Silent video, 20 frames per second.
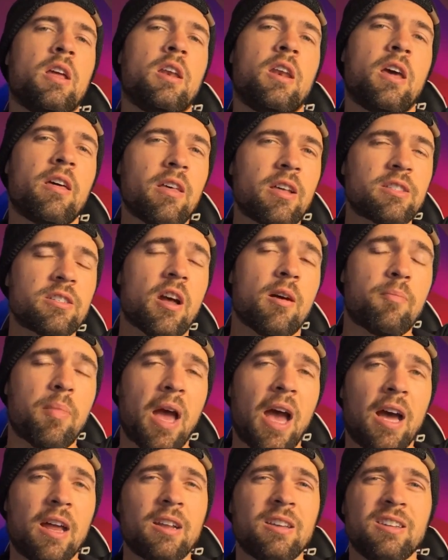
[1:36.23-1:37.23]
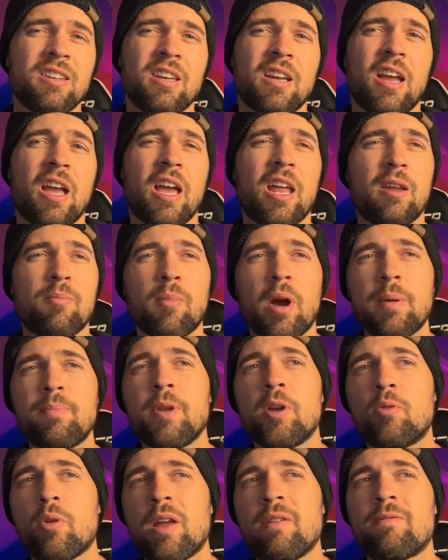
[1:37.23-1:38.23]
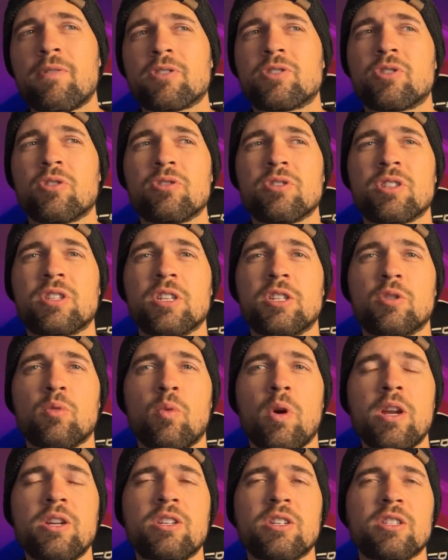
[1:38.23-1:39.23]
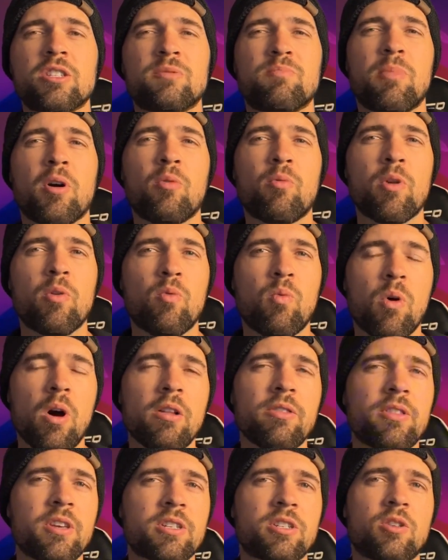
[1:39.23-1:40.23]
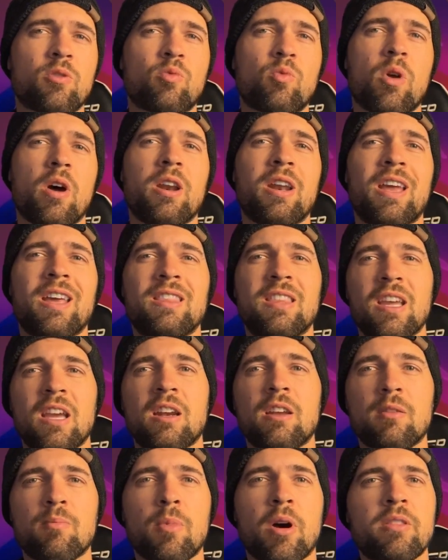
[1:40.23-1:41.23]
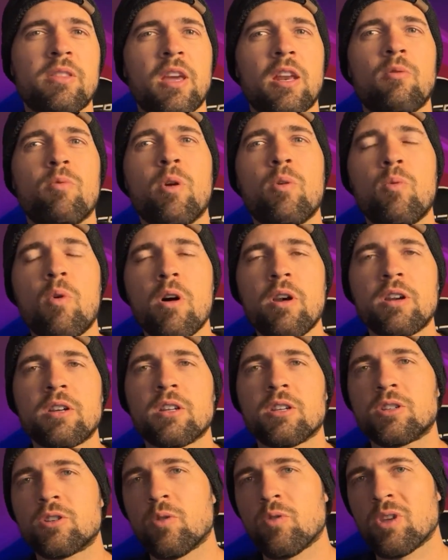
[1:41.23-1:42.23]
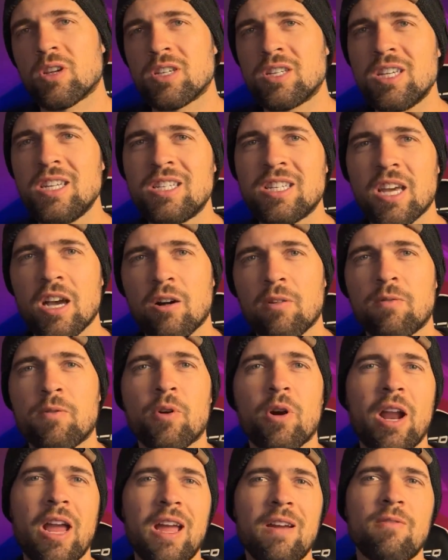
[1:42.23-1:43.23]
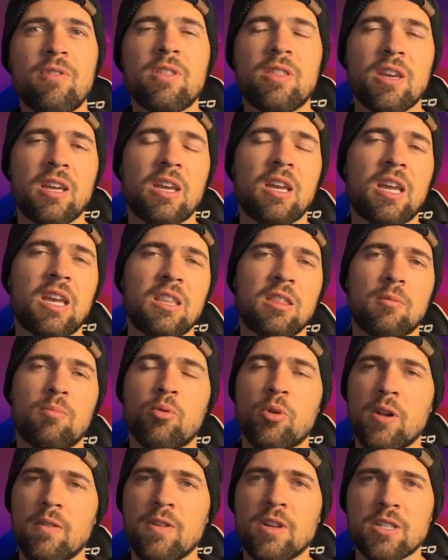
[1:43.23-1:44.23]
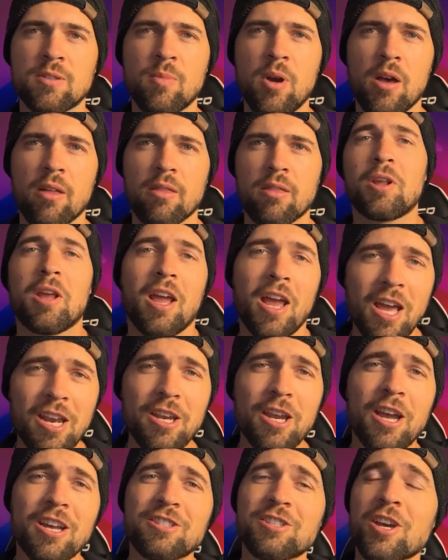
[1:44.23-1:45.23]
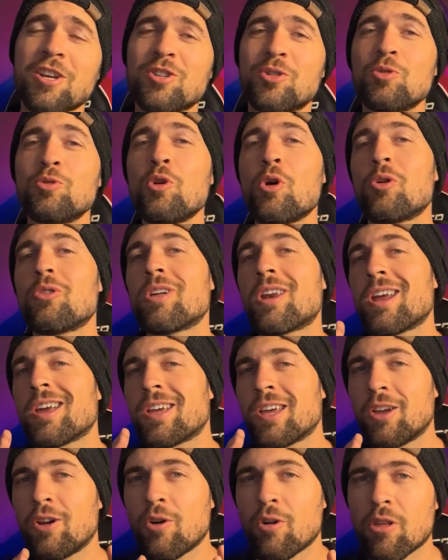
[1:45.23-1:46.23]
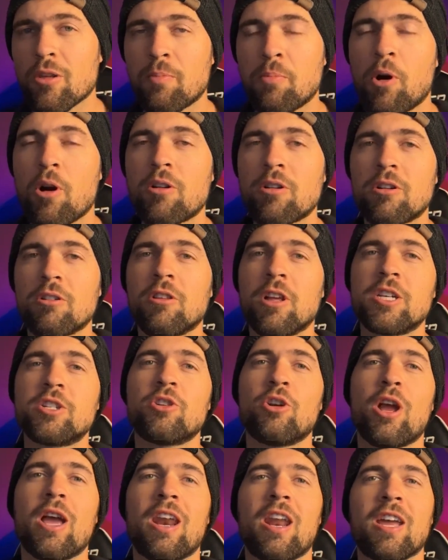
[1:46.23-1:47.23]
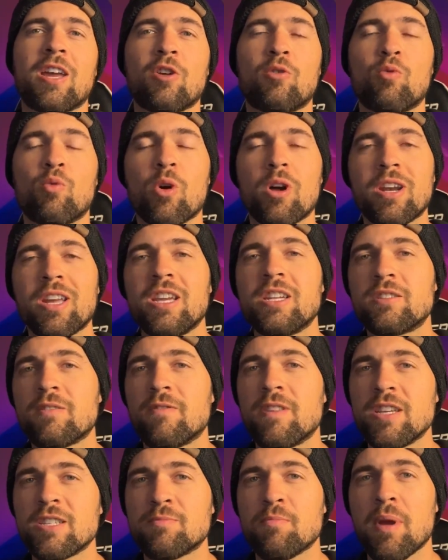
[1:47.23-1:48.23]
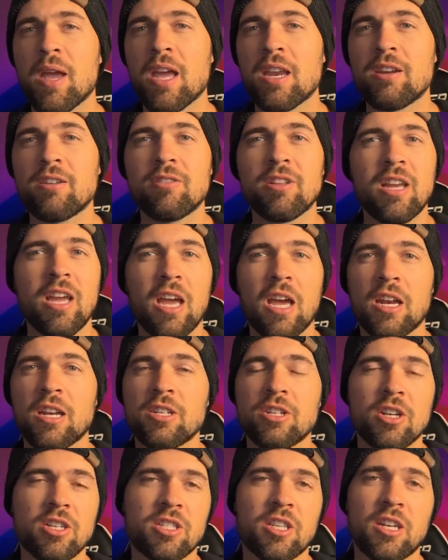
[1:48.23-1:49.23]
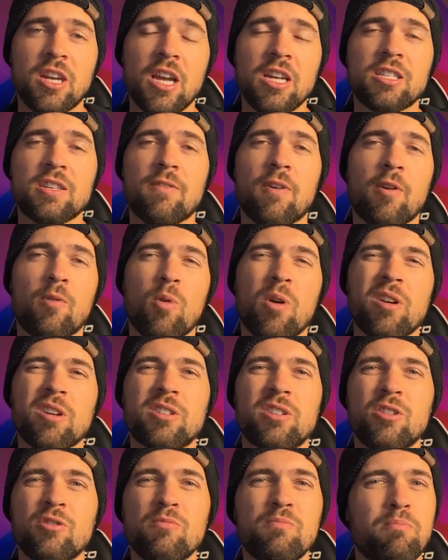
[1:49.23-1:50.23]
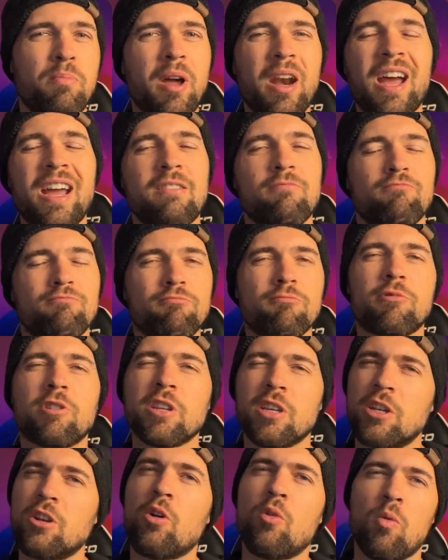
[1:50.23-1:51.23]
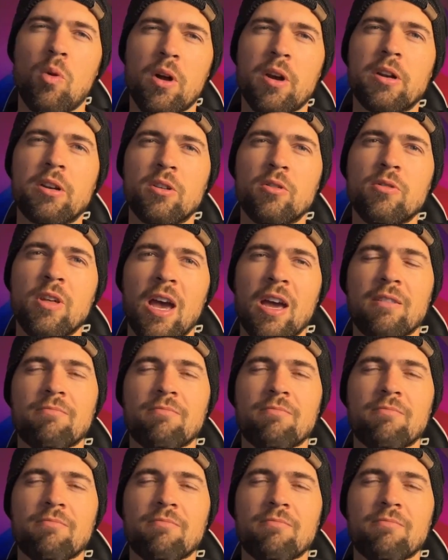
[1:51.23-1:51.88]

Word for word: Now that's not bad, and it might be great for certain situations, but we want this to run at the end of the month and we want it to show the detail for everything in the previous month. And yes, I do know that I could go to the partner ledger and I could run each of these manually and adjust the dates if I wanted to, but I really don't want to do that.